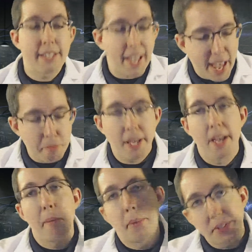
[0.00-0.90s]
tap,
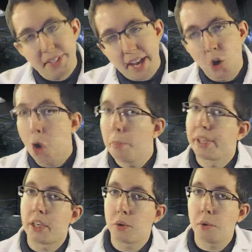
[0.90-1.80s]
put down Hope
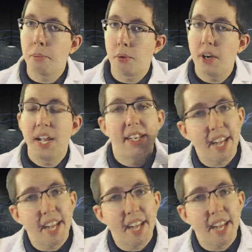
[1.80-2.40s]
of Gilrapor.